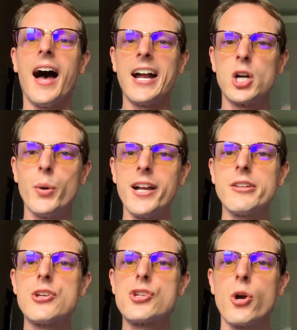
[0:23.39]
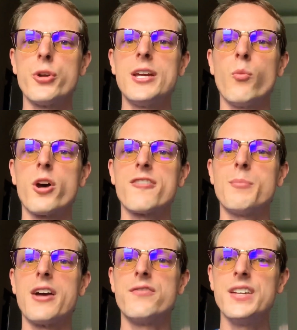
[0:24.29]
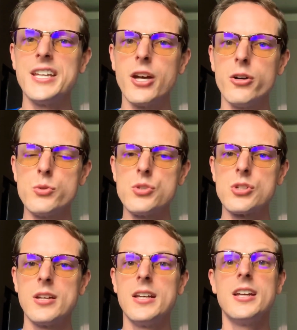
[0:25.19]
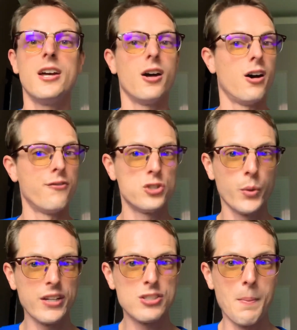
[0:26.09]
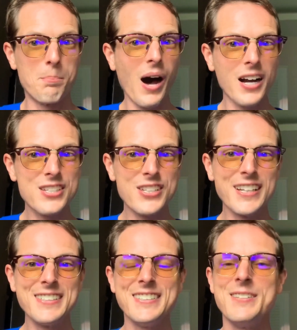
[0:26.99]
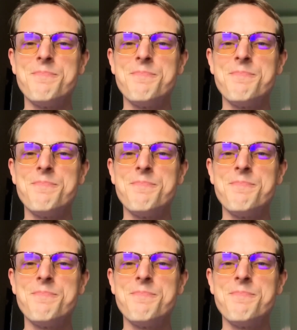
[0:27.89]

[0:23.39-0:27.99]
I quickly showed him one of my videos of doing some boxing,